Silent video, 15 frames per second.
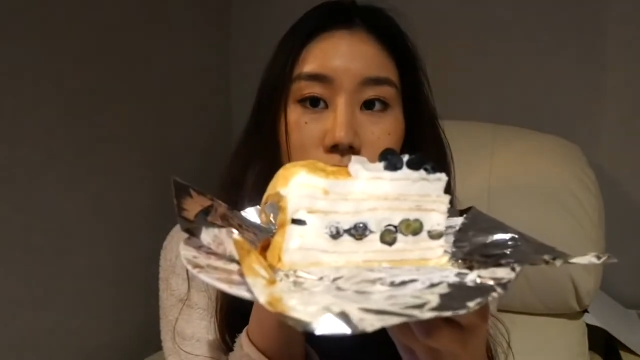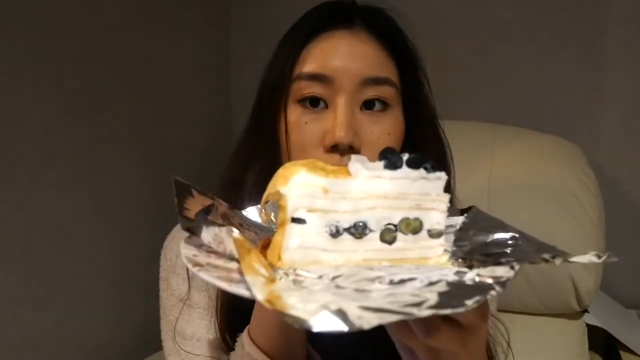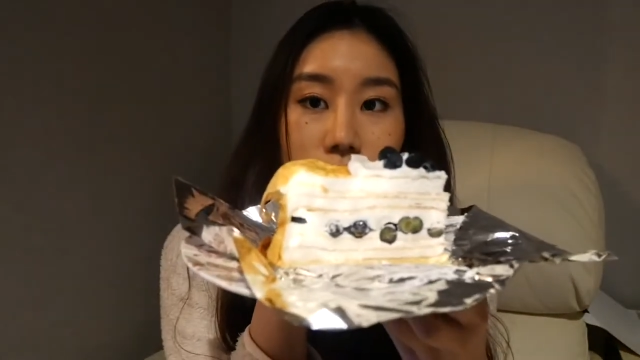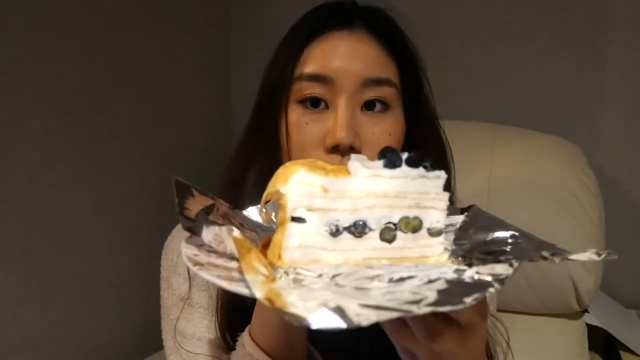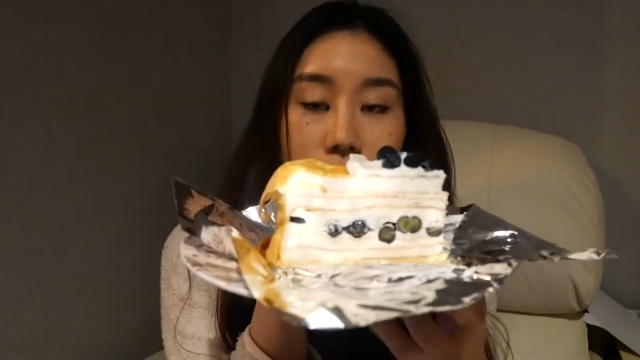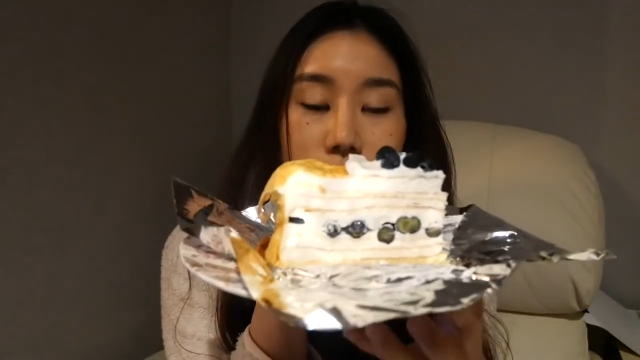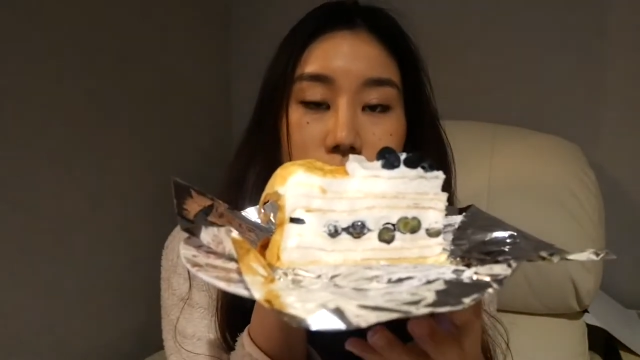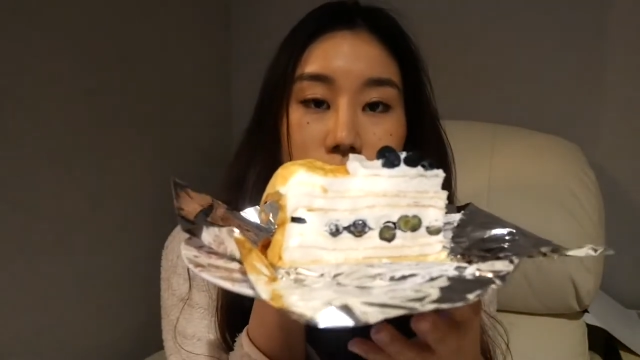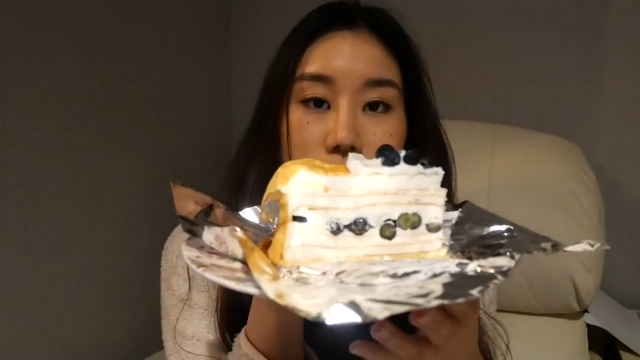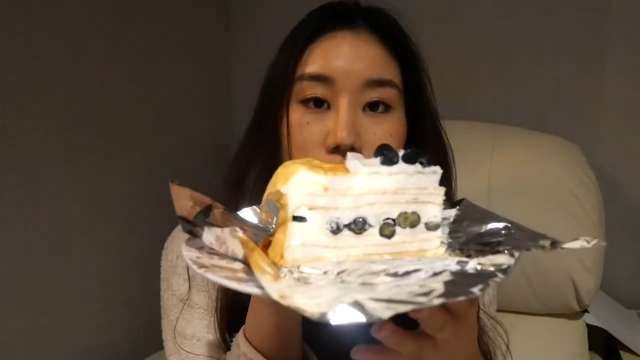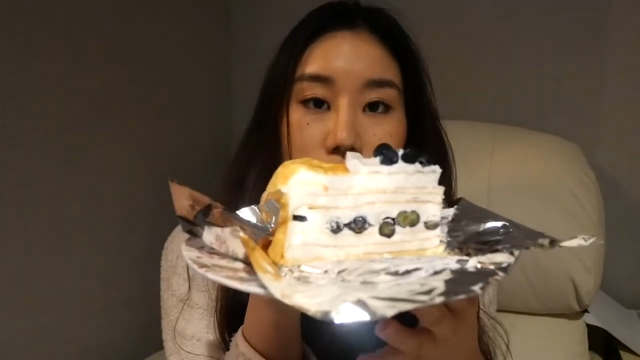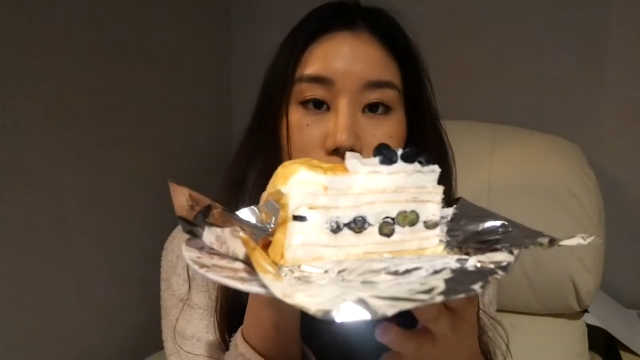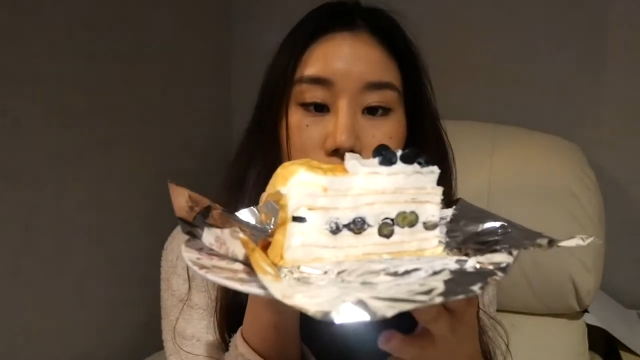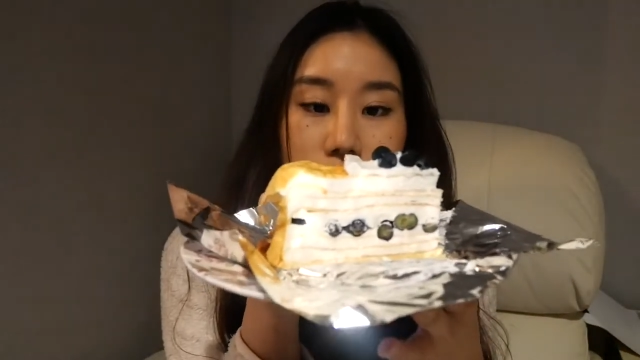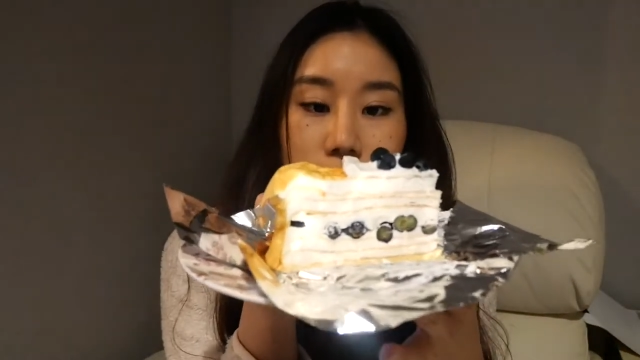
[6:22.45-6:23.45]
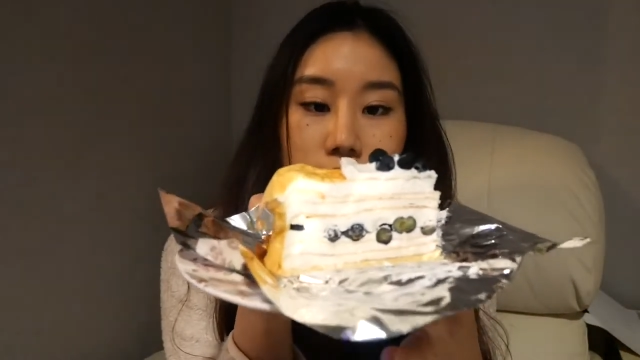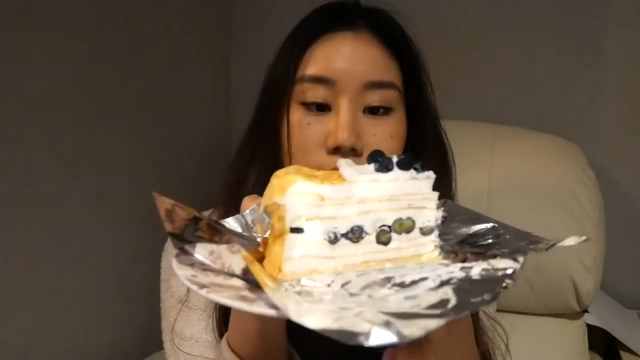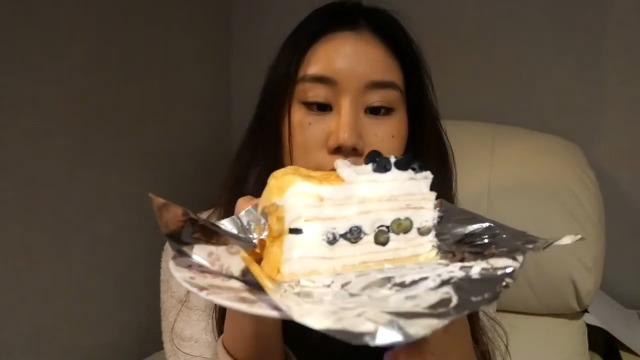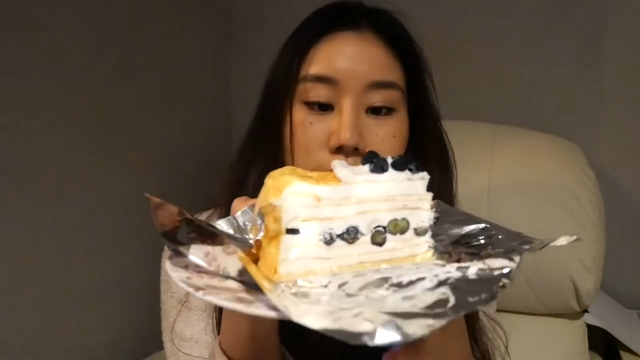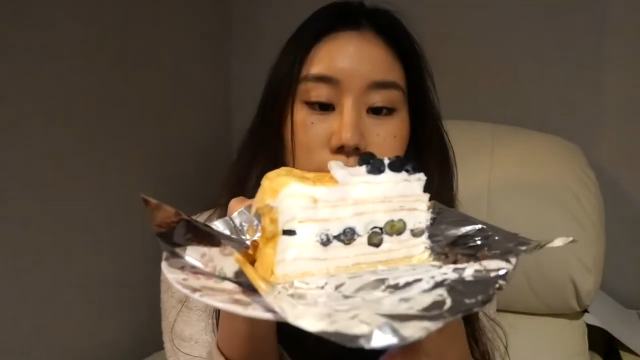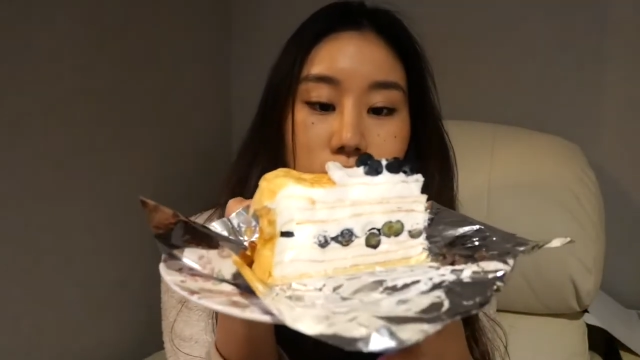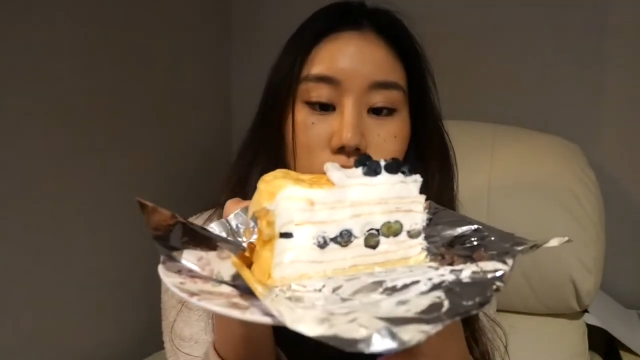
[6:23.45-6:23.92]
This
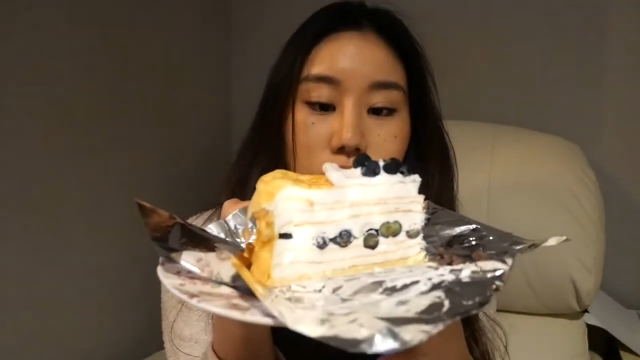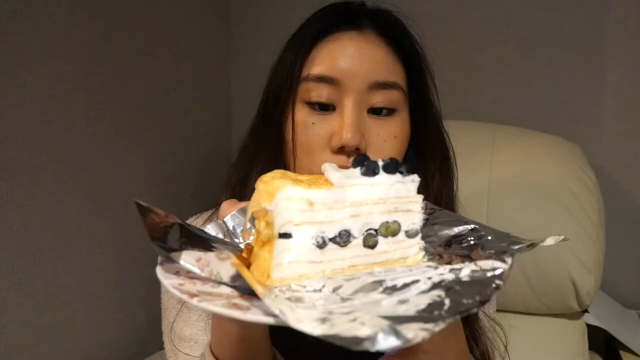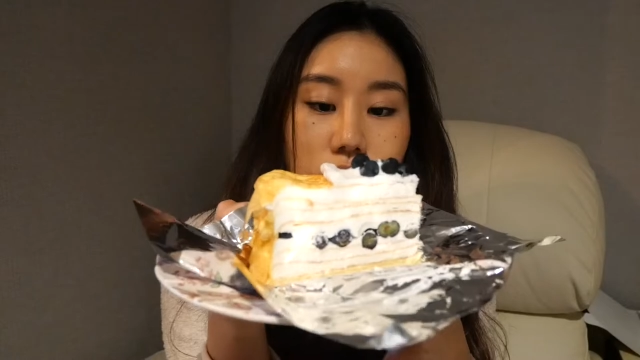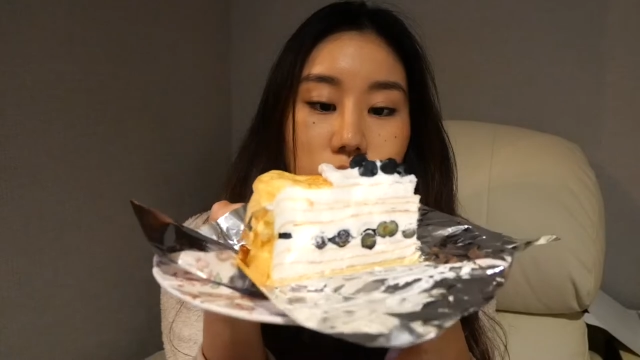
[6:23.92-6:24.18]
is